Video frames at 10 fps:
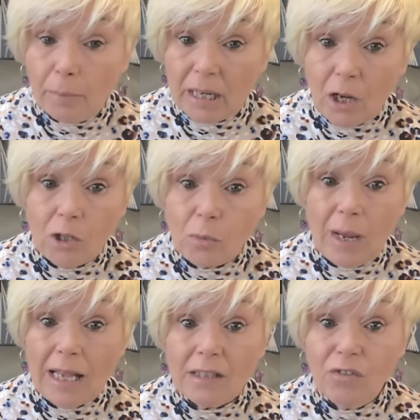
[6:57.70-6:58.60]
because
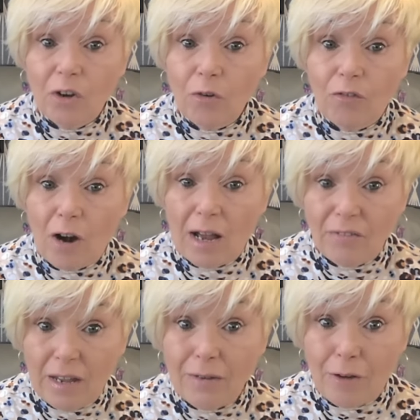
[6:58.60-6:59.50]
we had to vote for
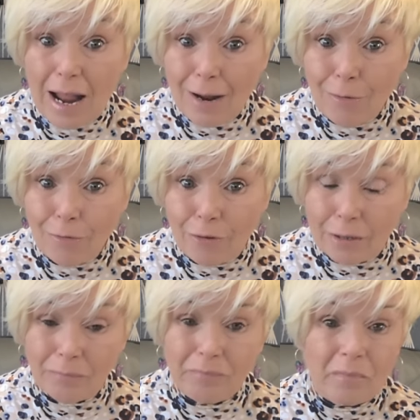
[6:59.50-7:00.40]
our favourite
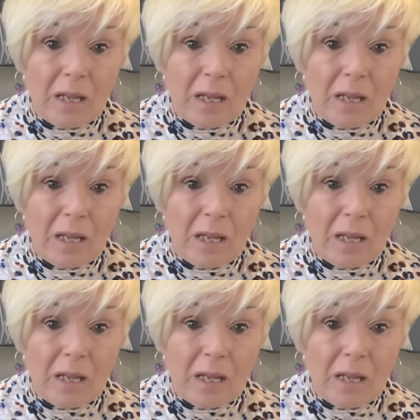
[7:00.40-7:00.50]
outfit.